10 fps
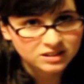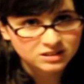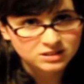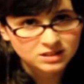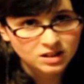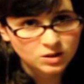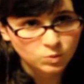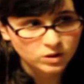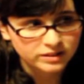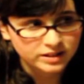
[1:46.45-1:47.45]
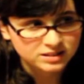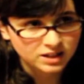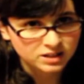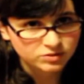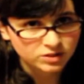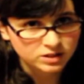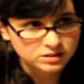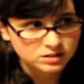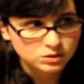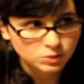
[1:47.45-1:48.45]
Because, one, that's kind of fun,
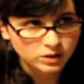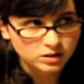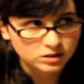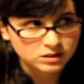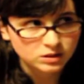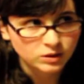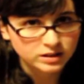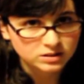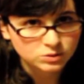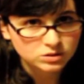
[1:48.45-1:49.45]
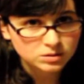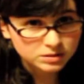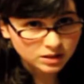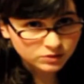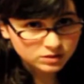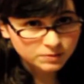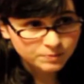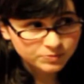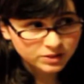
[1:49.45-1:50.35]
and two, I already know how to do some stuffs.